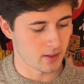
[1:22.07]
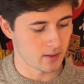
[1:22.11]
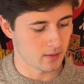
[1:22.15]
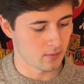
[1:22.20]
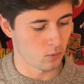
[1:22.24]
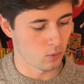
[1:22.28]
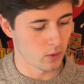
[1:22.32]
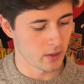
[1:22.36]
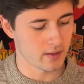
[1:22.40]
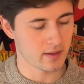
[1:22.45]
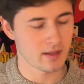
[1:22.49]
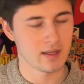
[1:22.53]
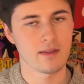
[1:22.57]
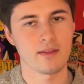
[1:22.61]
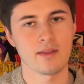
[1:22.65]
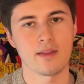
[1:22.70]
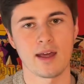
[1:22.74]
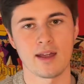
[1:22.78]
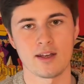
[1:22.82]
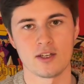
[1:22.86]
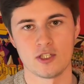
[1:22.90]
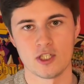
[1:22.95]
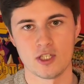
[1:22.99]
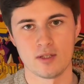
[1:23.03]
within
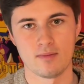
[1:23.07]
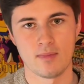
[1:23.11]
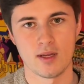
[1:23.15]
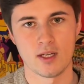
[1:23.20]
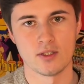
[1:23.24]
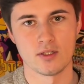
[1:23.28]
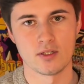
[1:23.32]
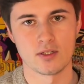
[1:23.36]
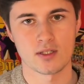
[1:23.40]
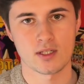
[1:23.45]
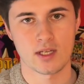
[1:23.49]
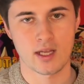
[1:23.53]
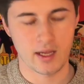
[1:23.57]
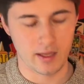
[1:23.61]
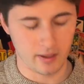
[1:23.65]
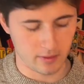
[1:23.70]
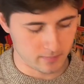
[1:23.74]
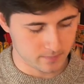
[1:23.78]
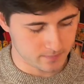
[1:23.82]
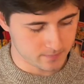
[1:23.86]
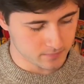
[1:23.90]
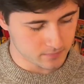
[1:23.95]
that G major scale.